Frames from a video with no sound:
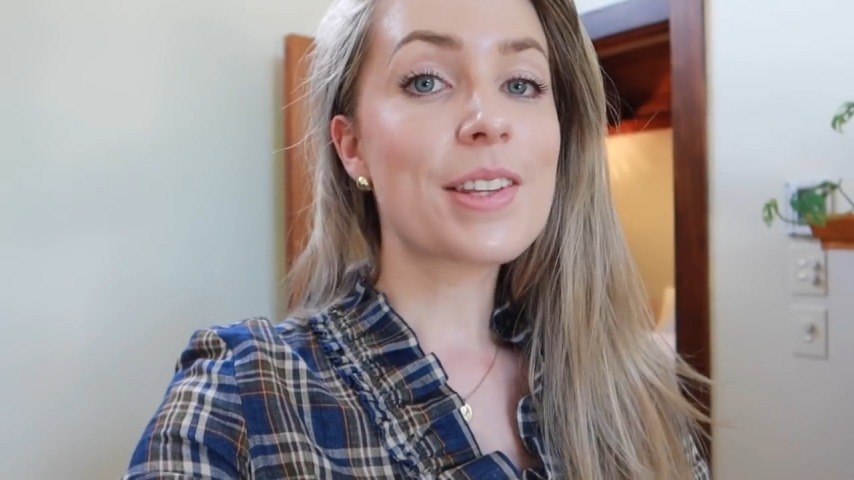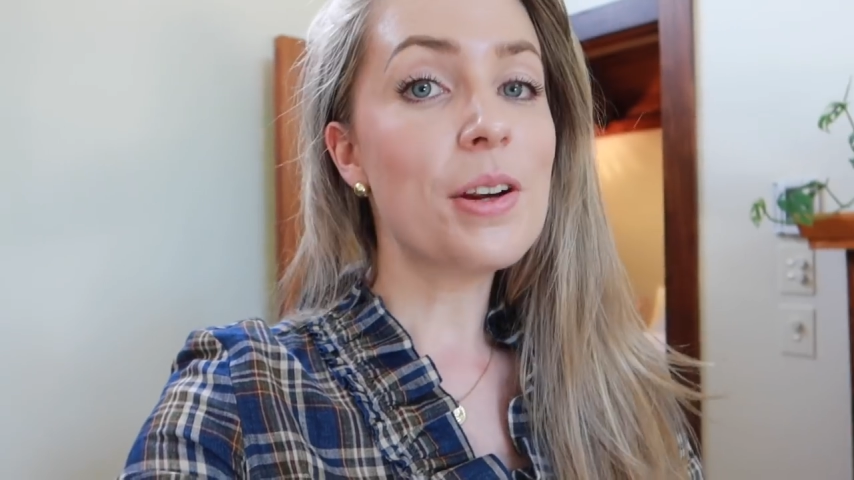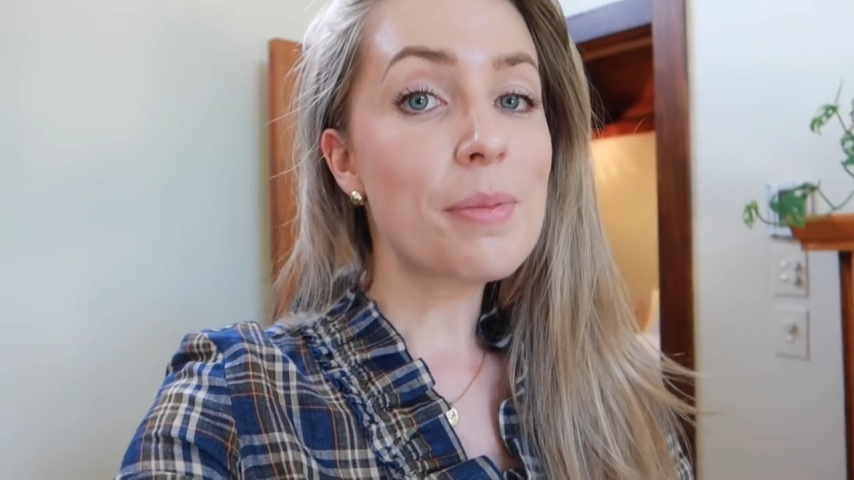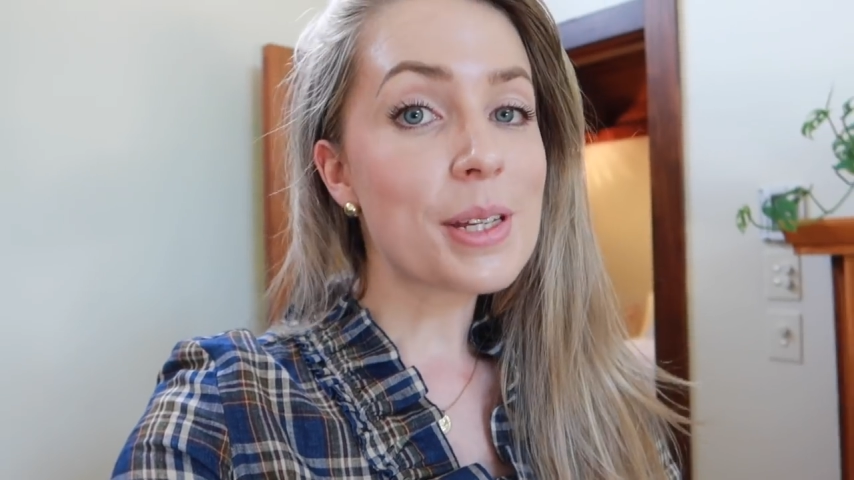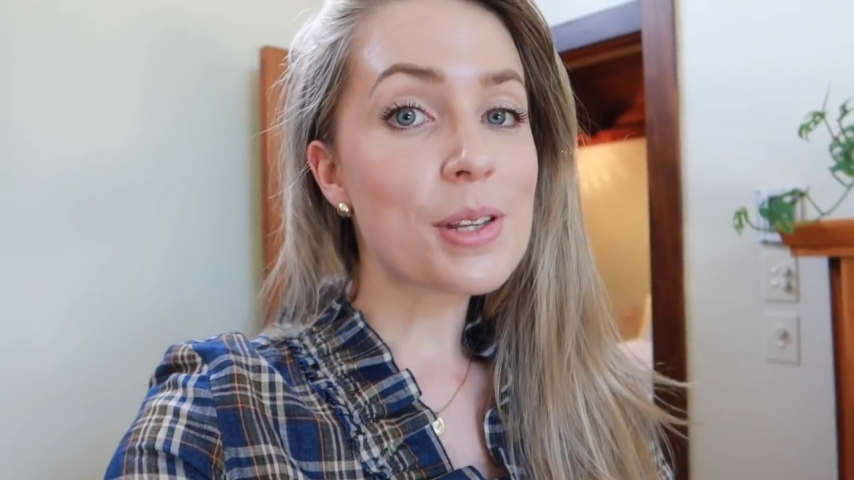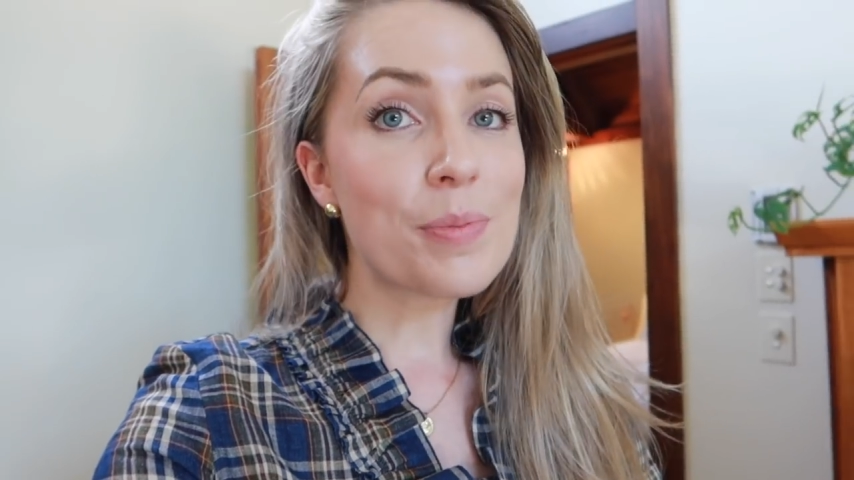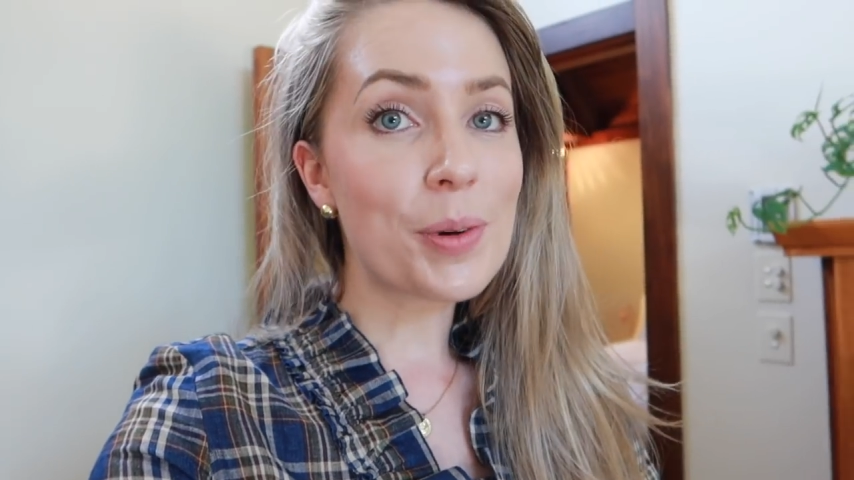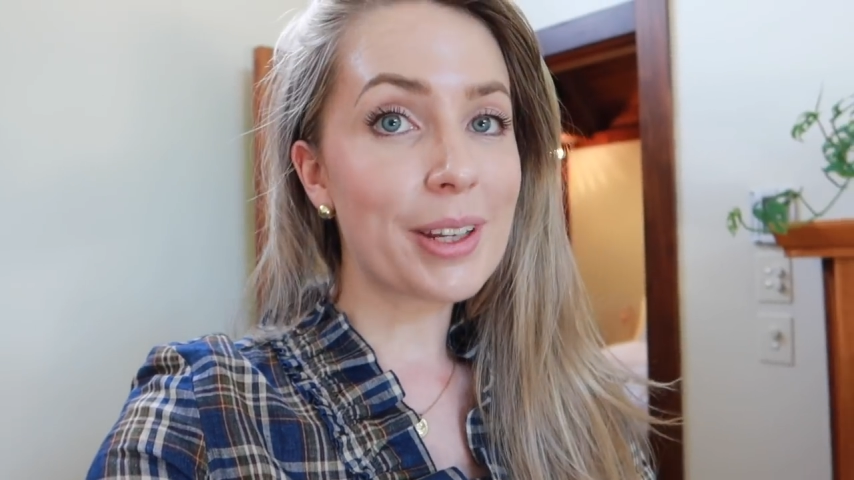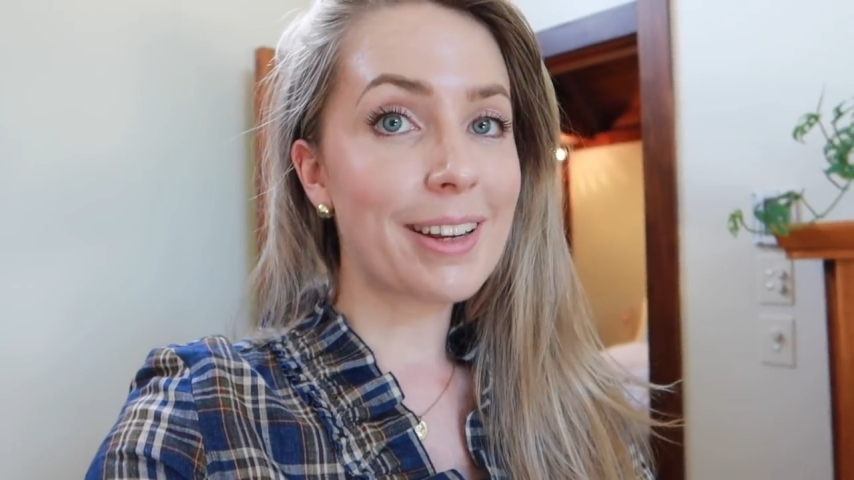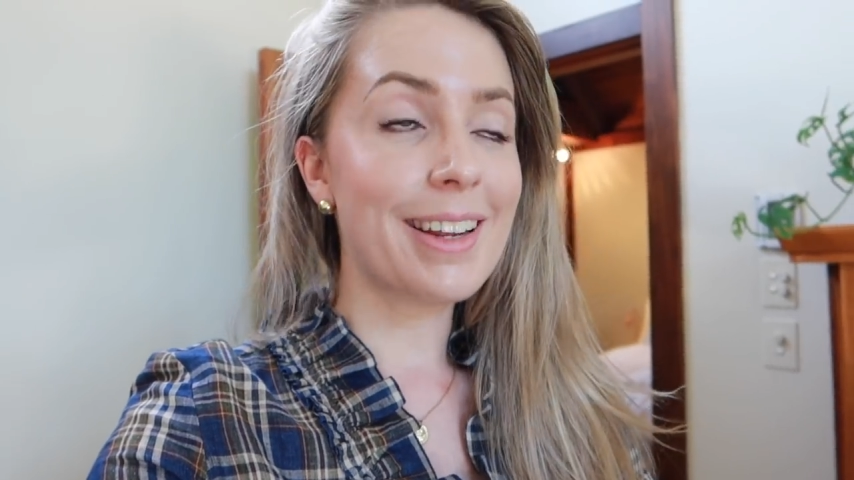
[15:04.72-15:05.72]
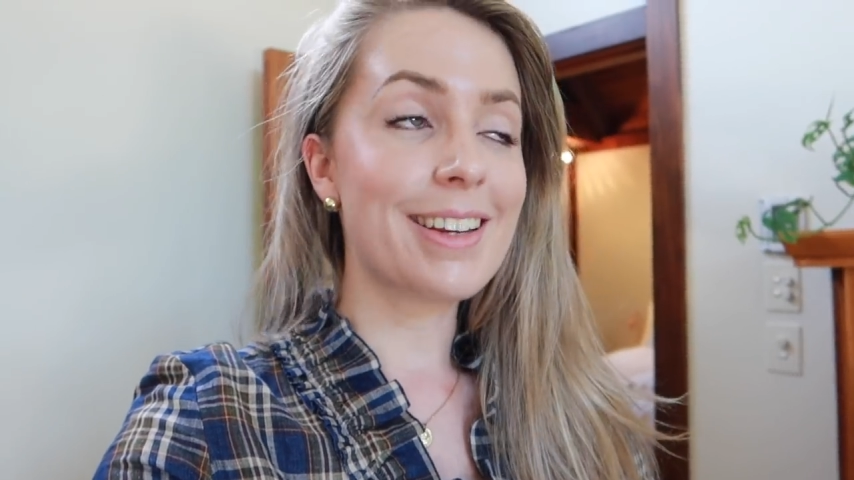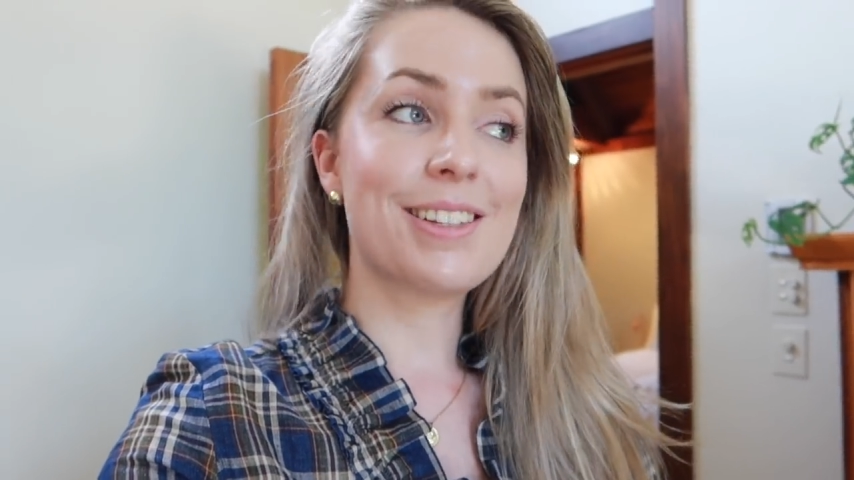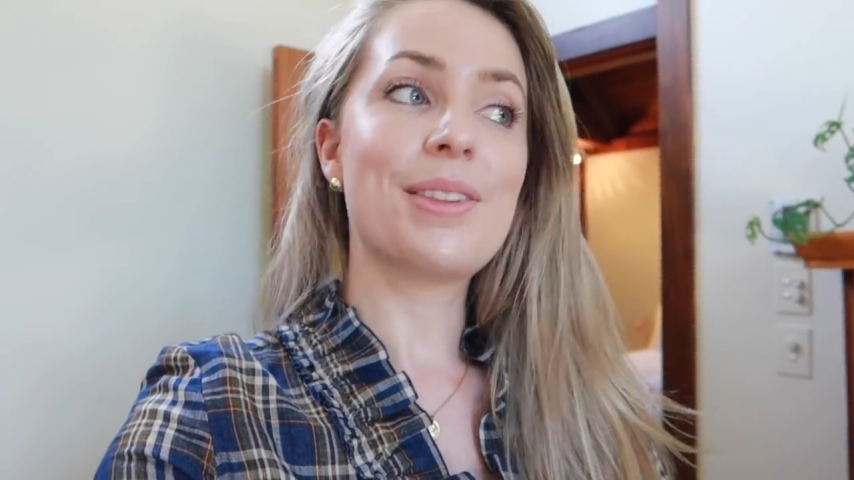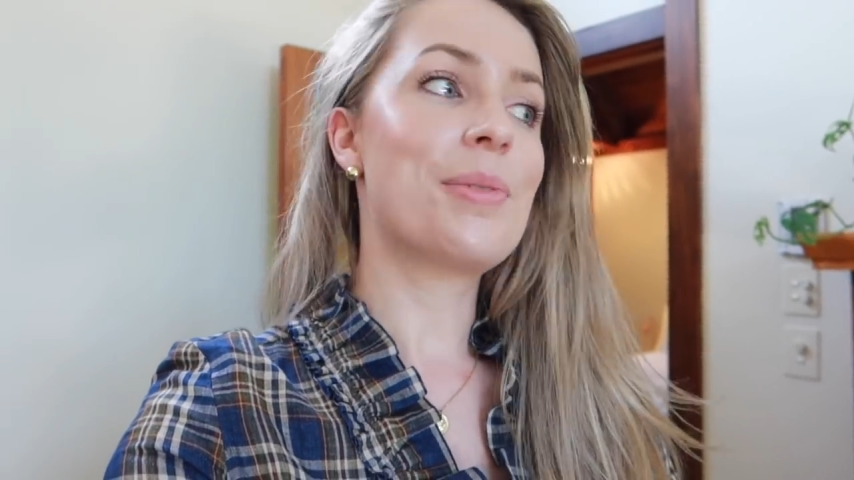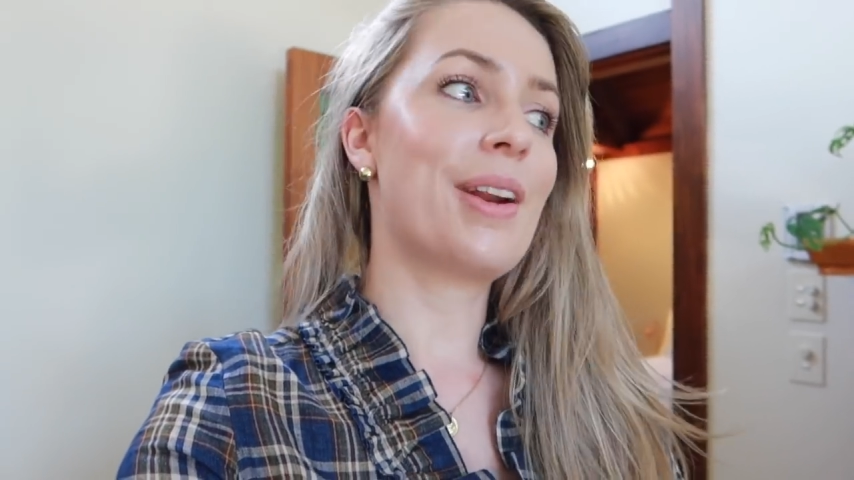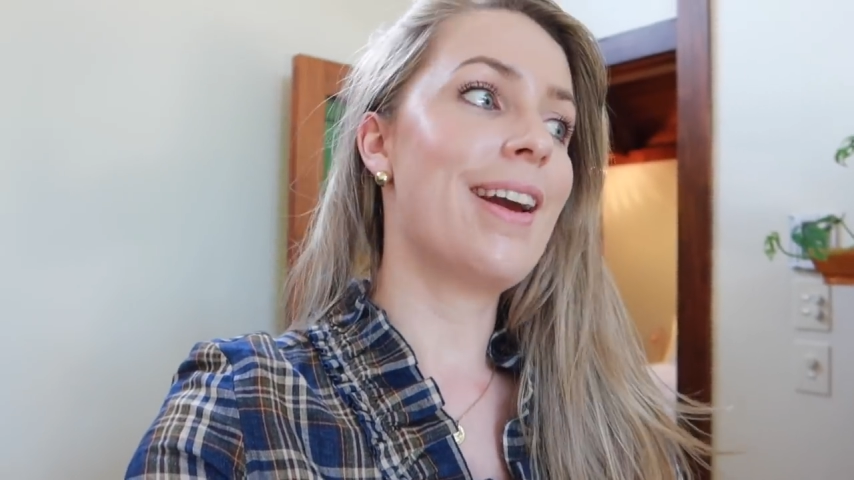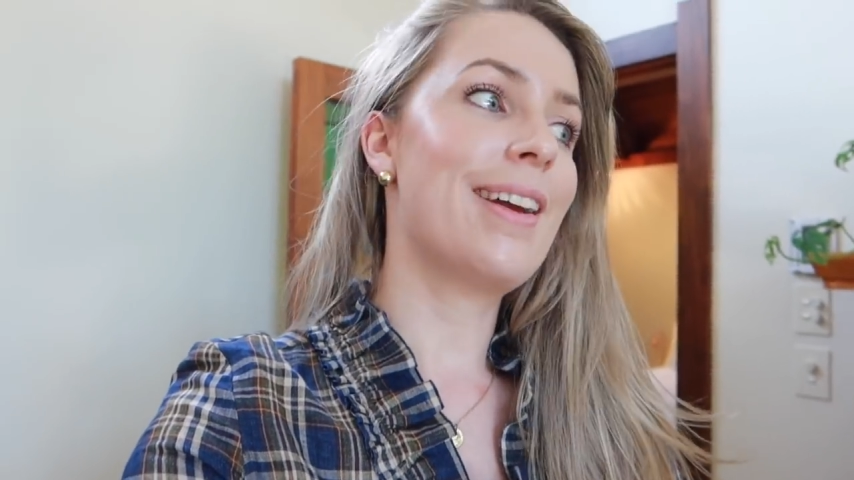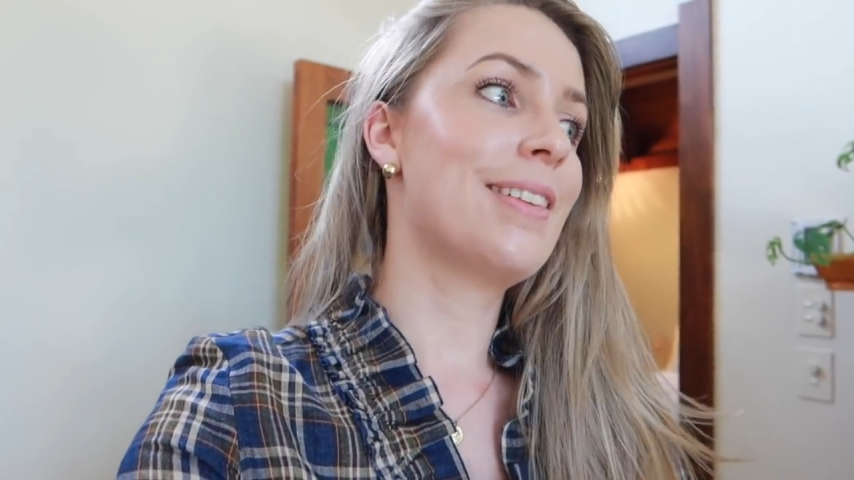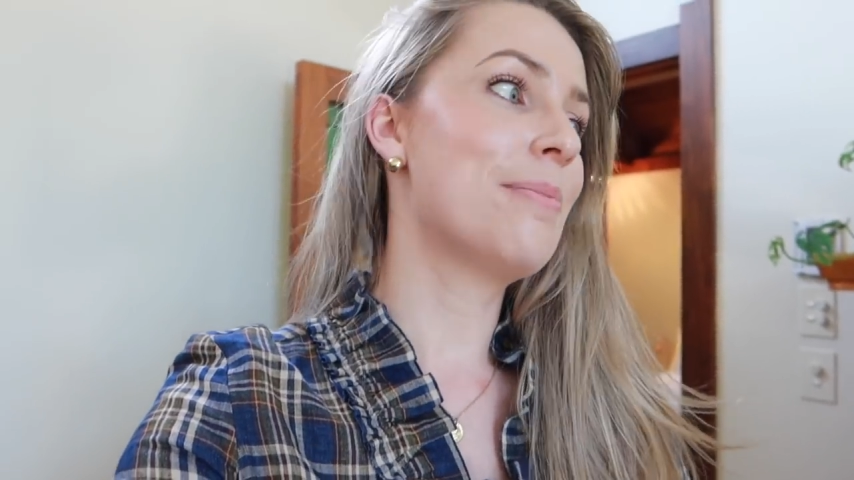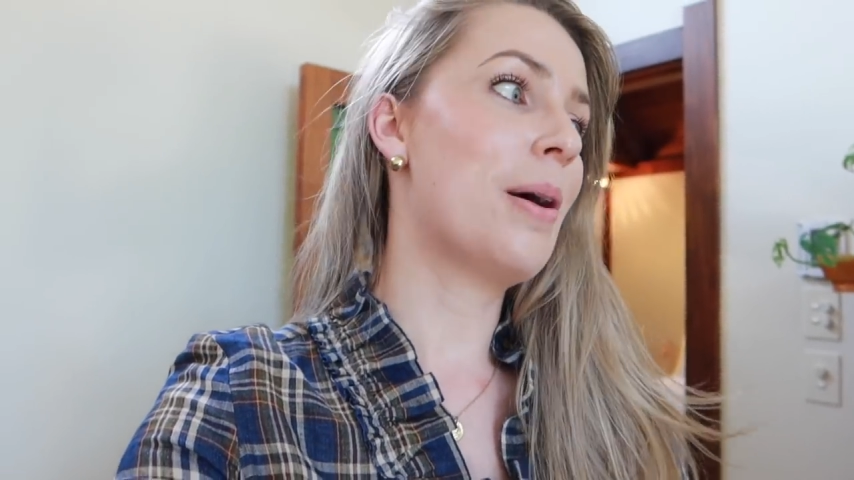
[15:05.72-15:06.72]
It's going to be a smaller collection than what I
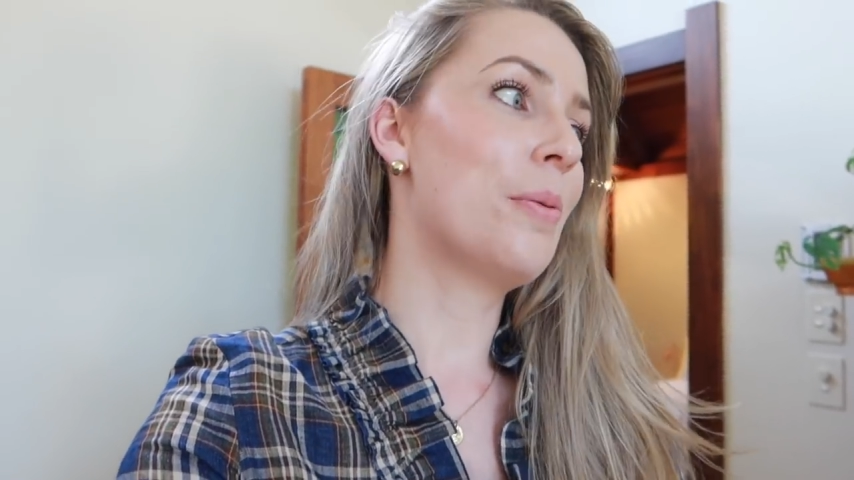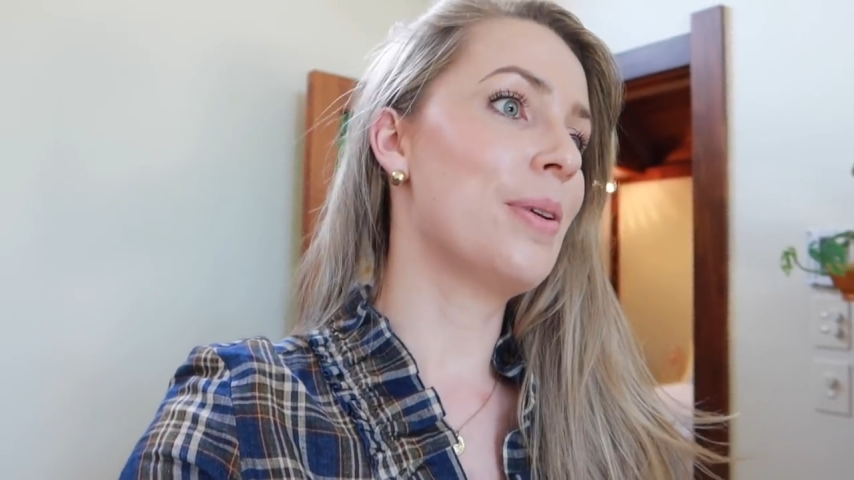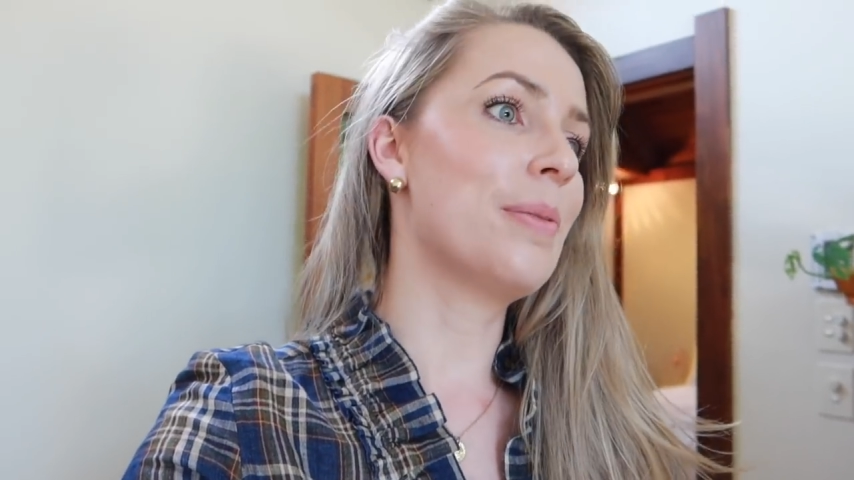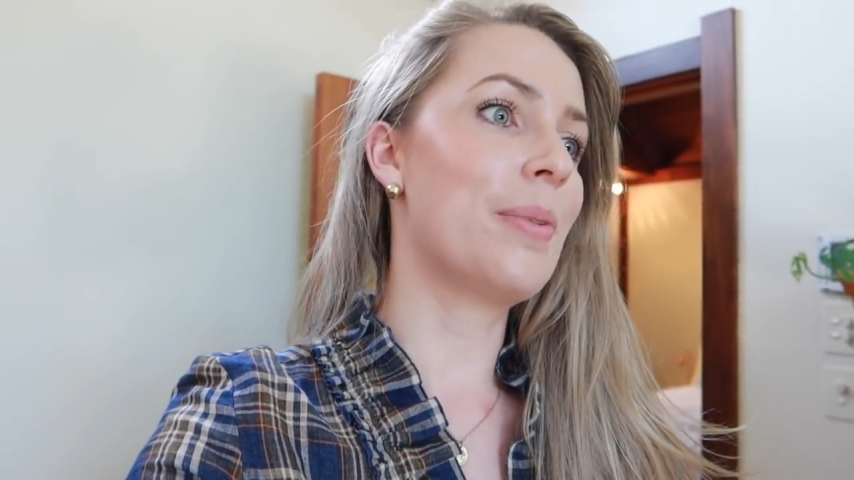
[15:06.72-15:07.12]
had in Melbourne,